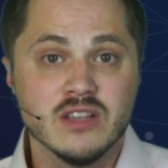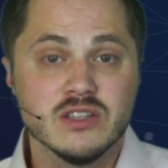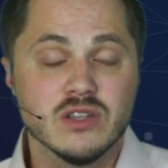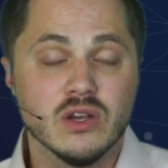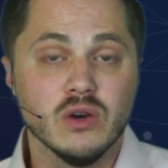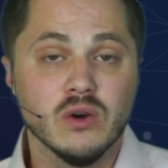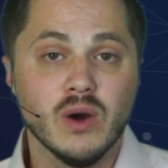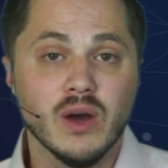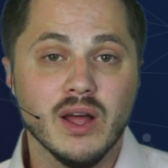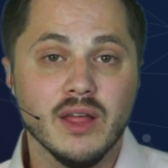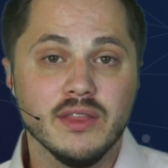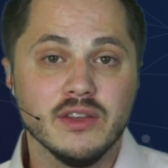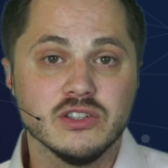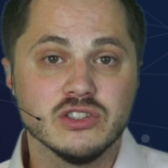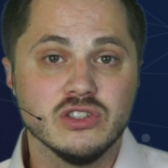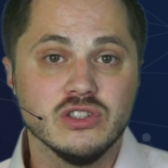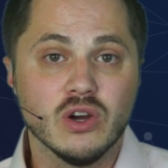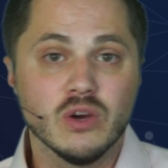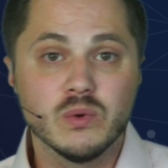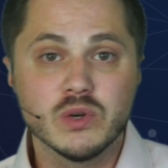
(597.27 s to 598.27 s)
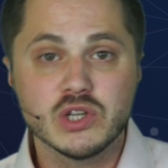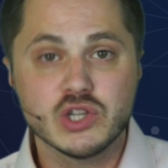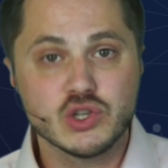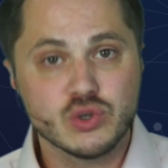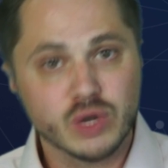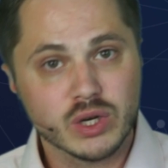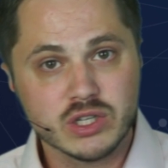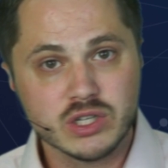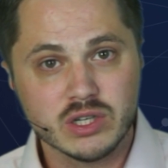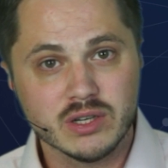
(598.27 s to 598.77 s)
So there's no
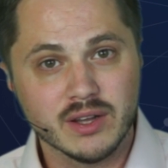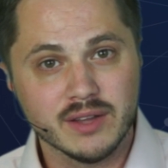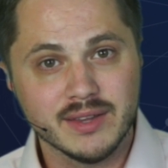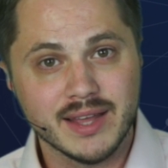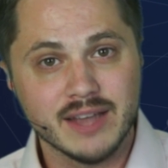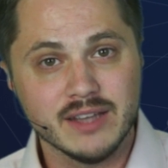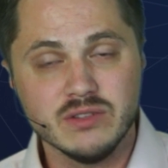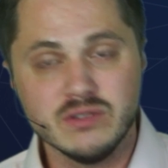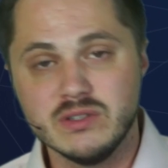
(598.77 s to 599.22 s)
restriction on that.